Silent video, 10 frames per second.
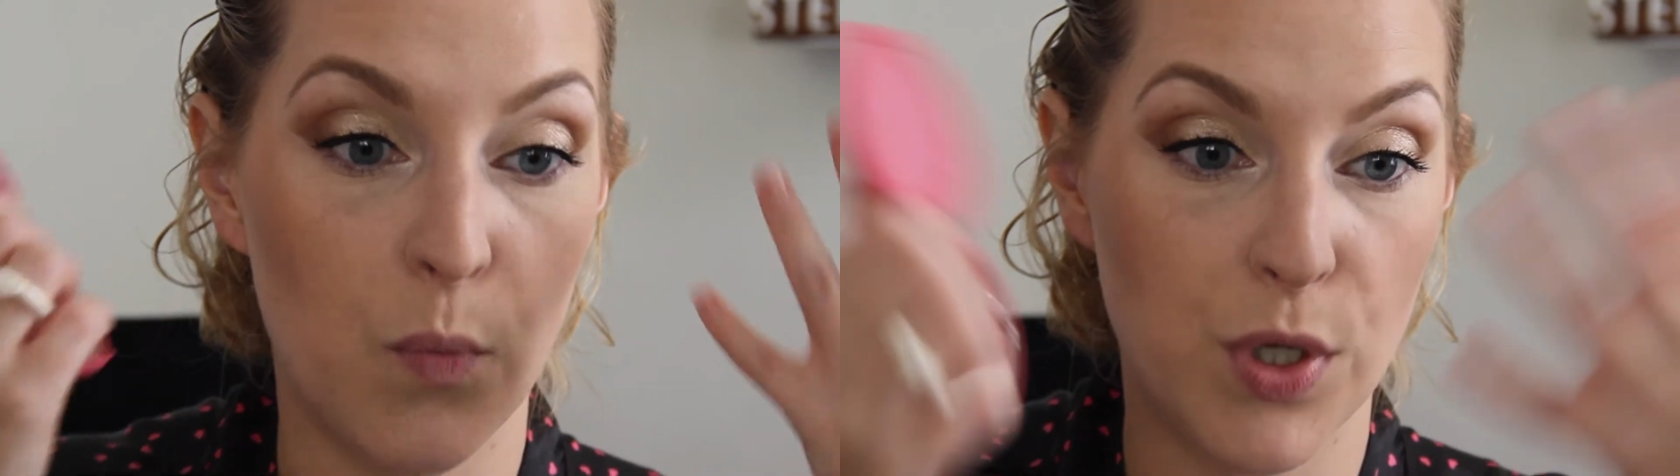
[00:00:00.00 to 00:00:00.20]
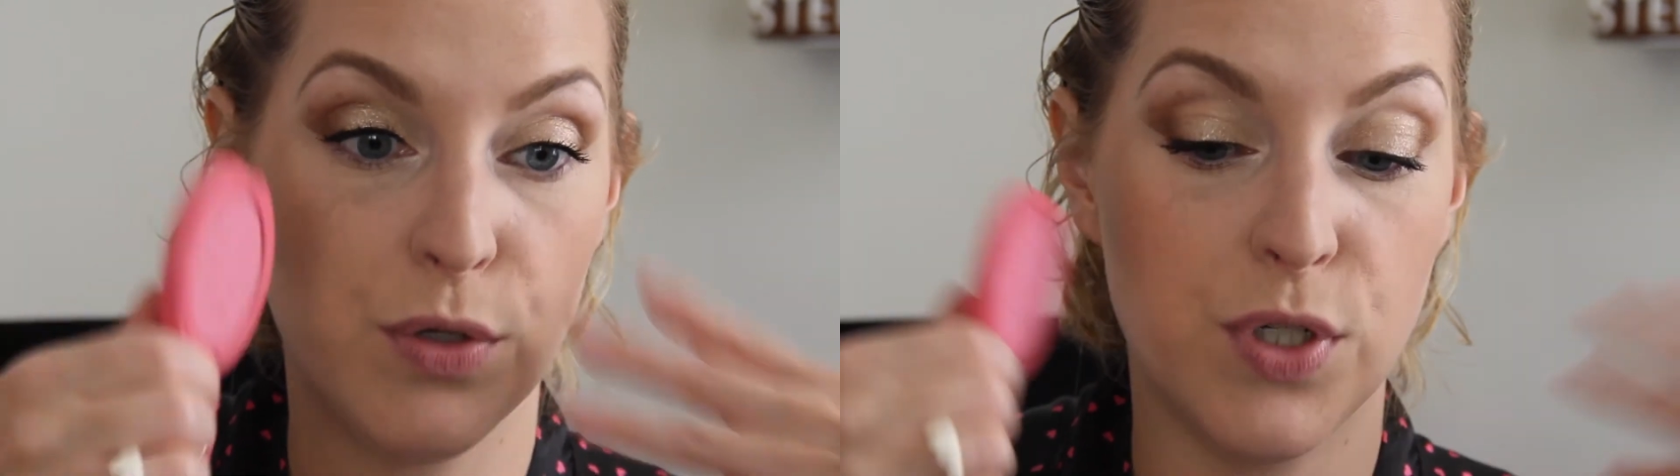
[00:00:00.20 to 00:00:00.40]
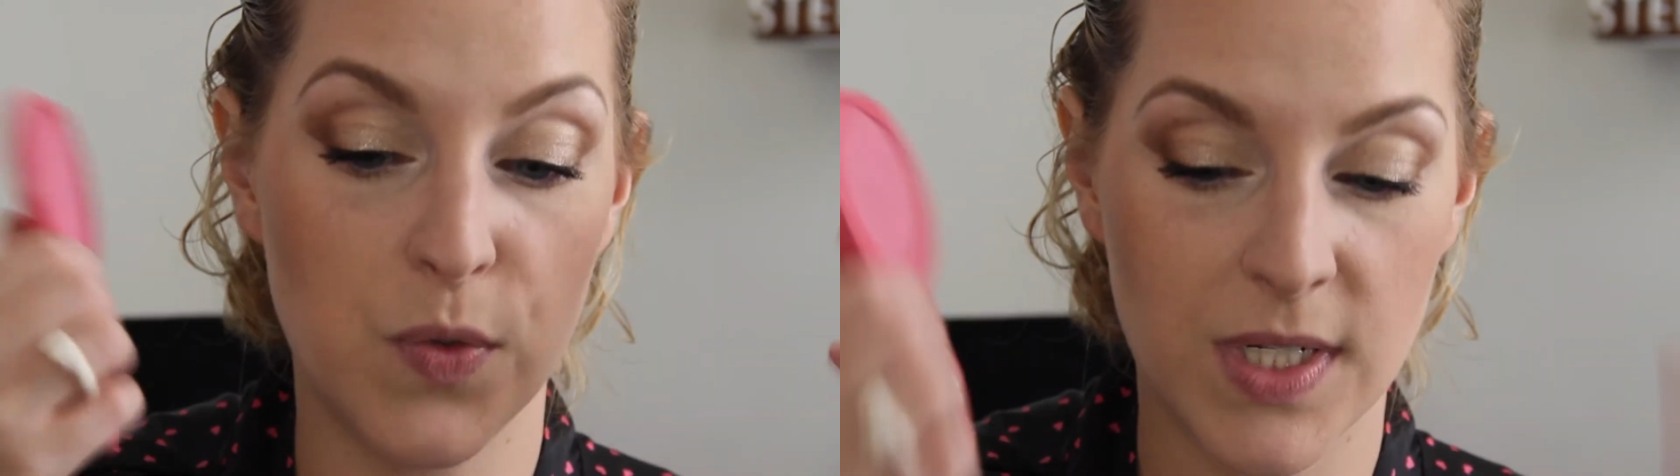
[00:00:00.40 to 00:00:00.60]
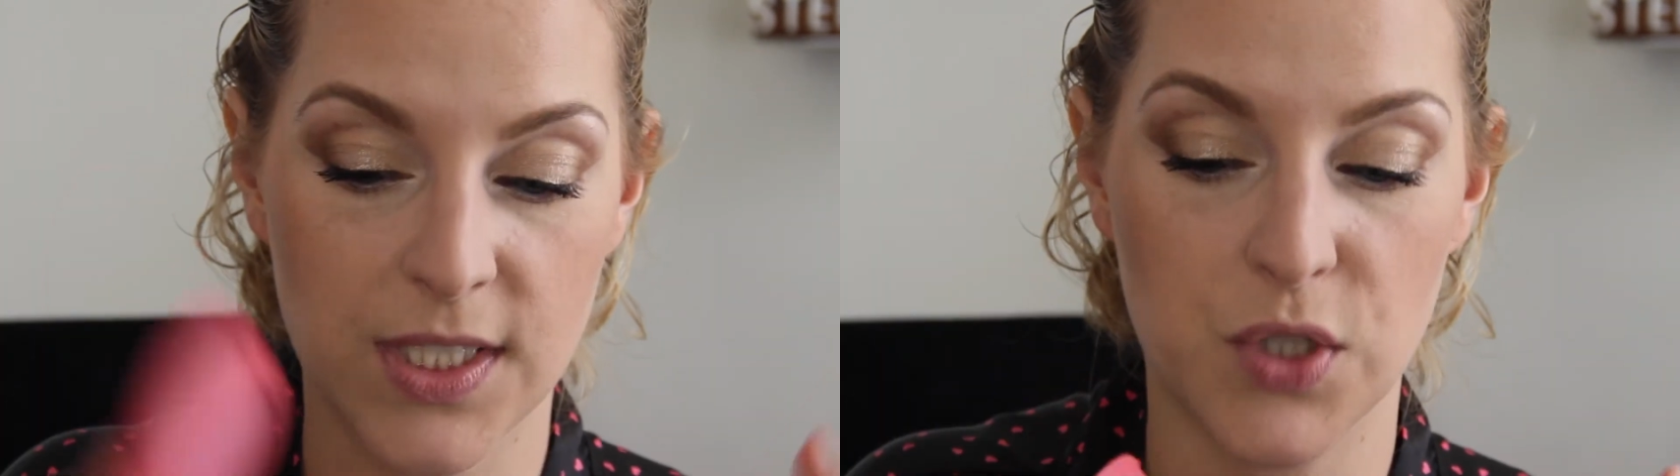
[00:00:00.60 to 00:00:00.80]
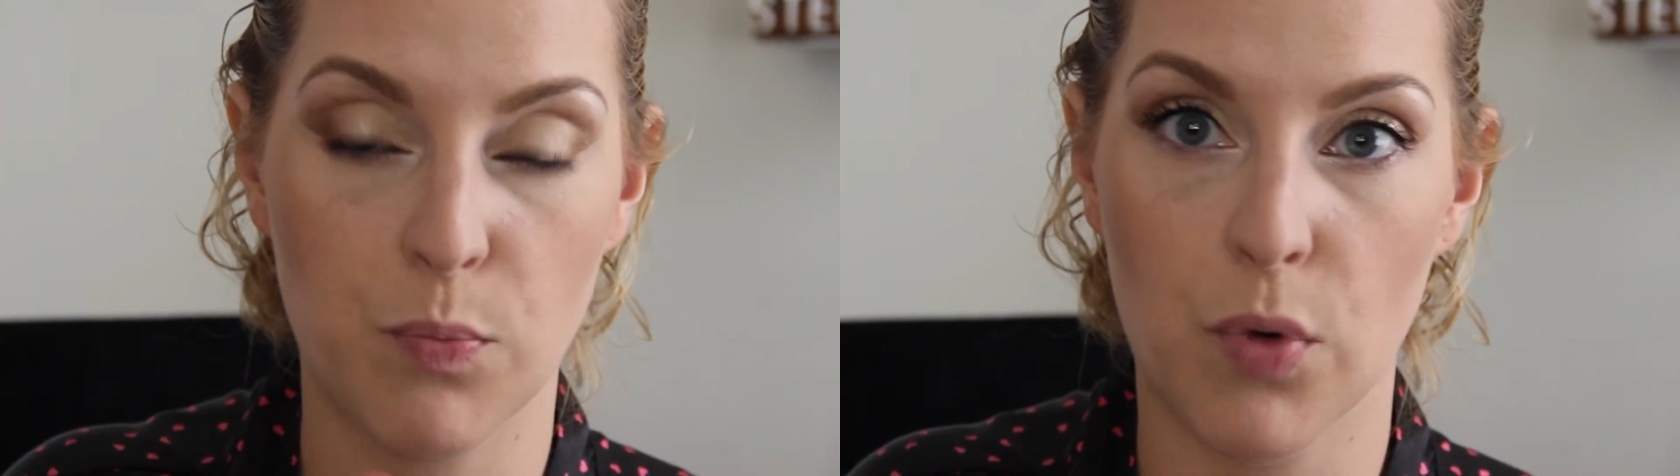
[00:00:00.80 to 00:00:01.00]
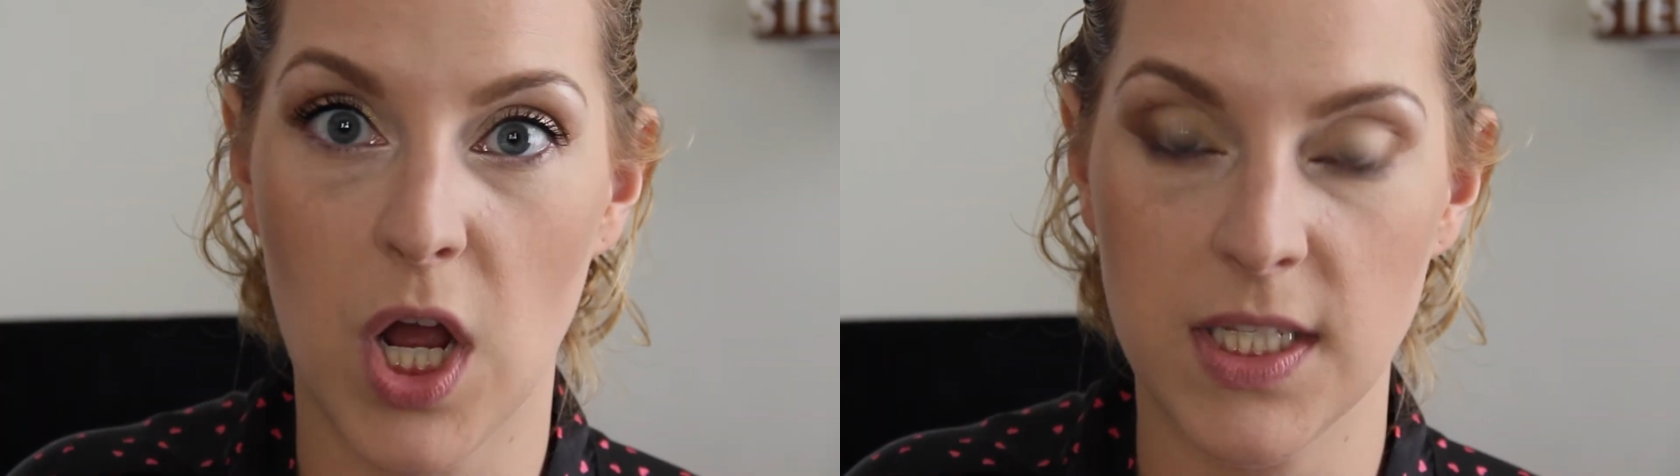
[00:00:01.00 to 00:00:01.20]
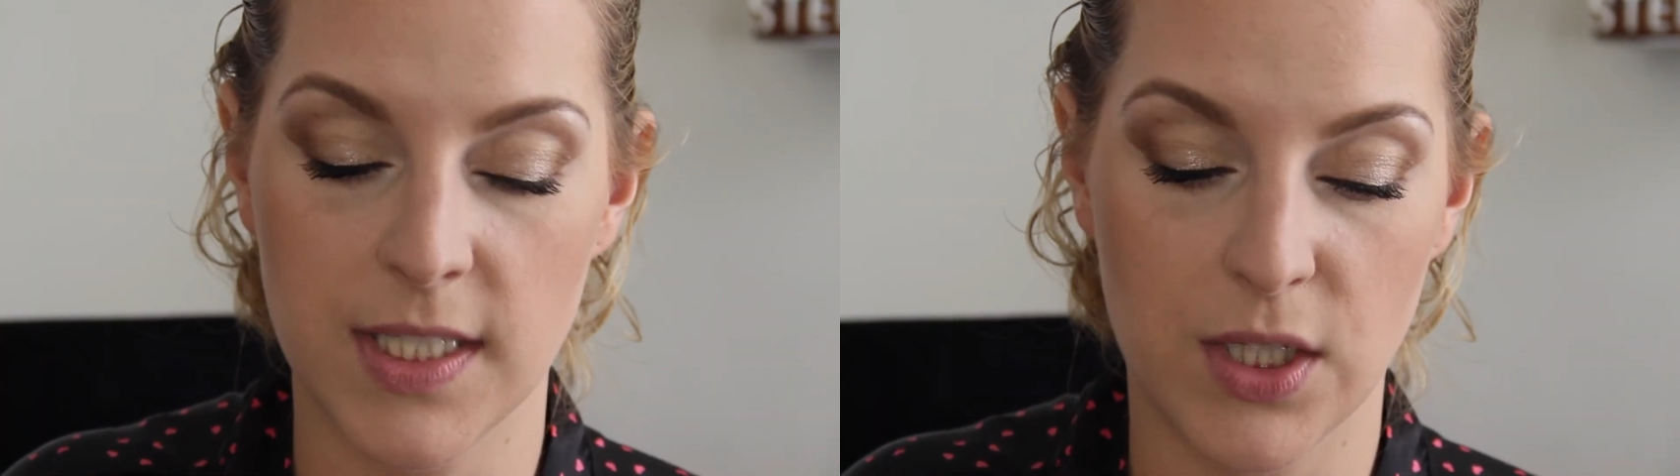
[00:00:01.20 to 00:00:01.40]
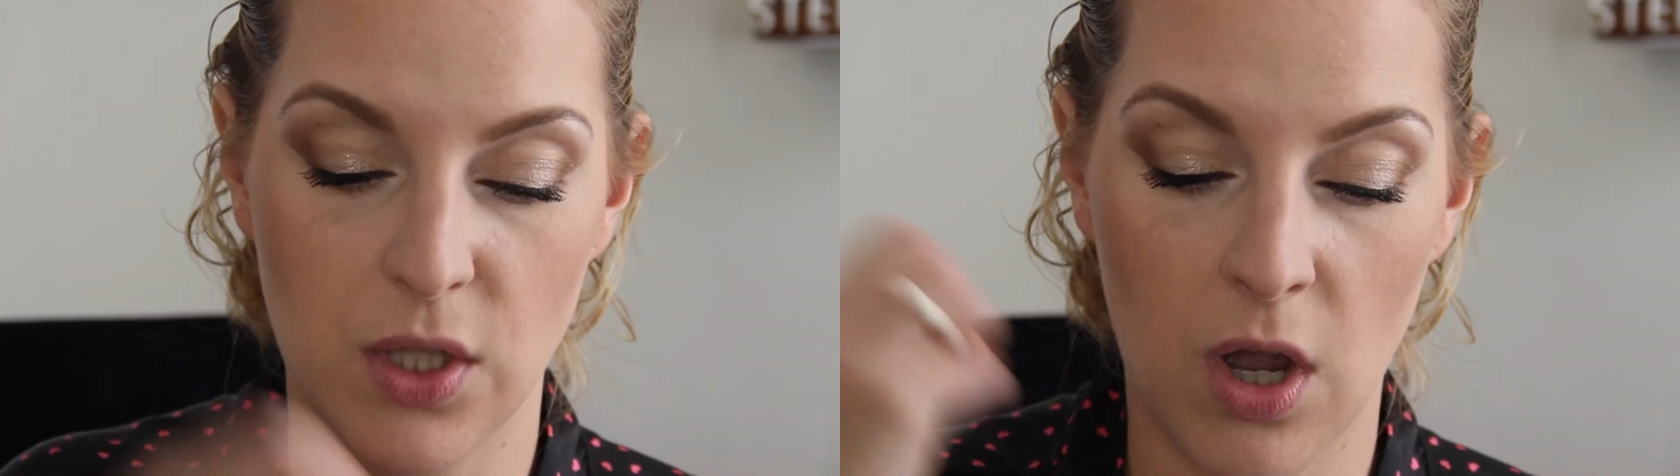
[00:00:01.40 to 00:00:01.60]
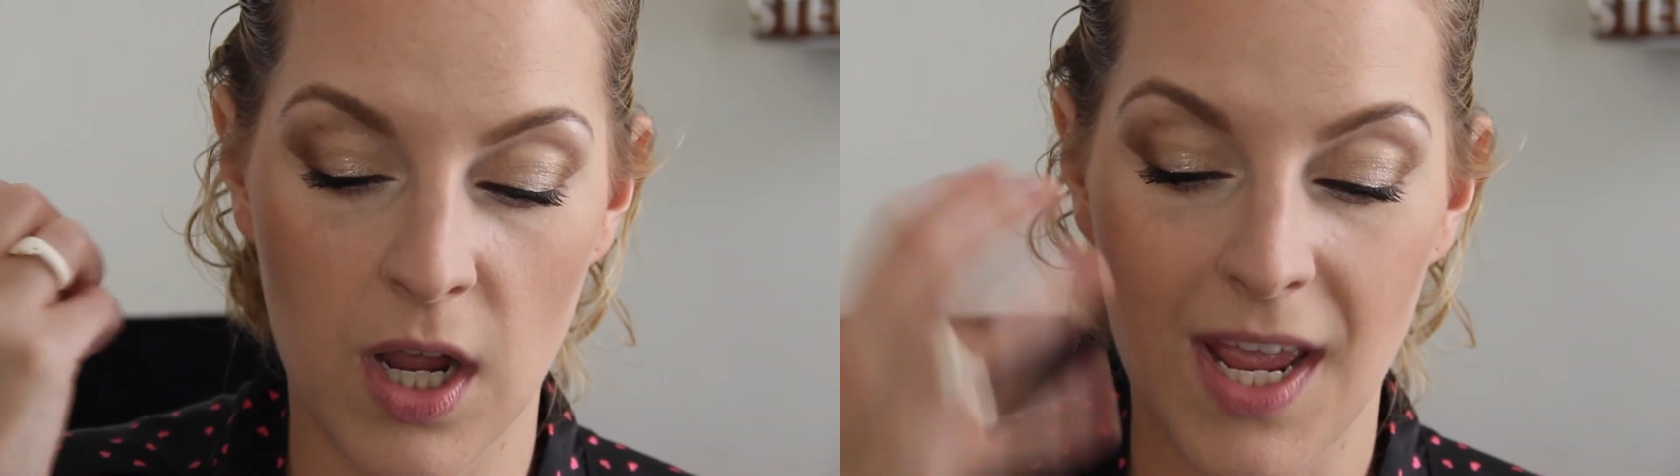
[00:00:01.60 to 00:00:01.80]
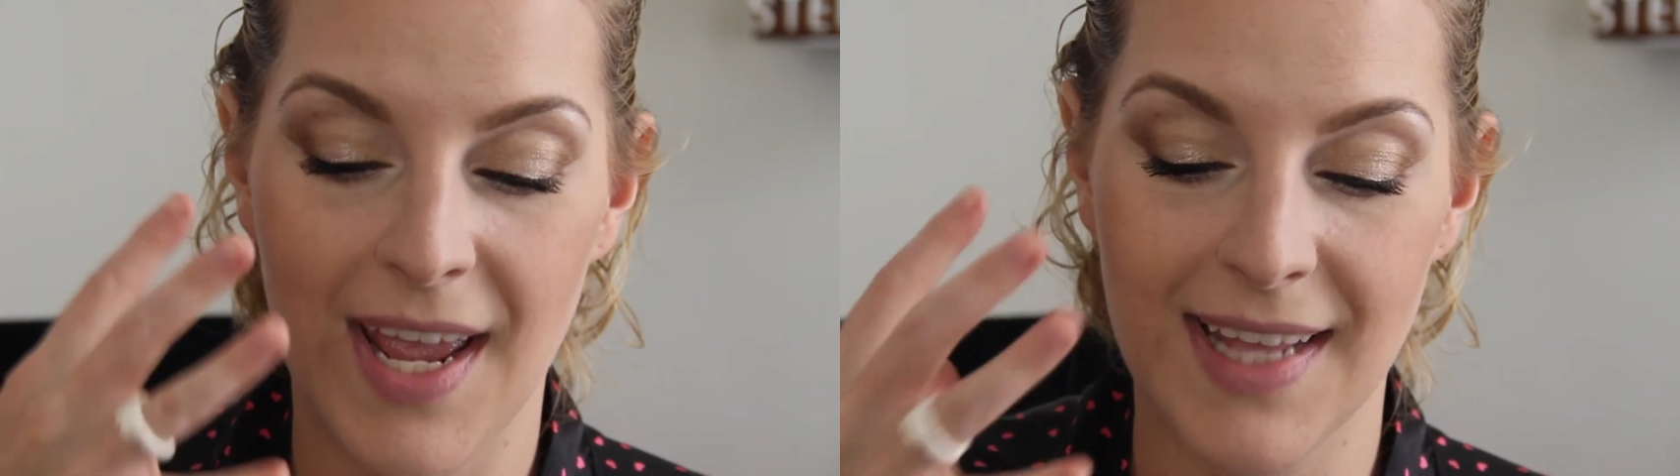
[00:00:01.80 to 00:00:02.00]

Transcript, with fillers: And when you're doing such a bronzy look,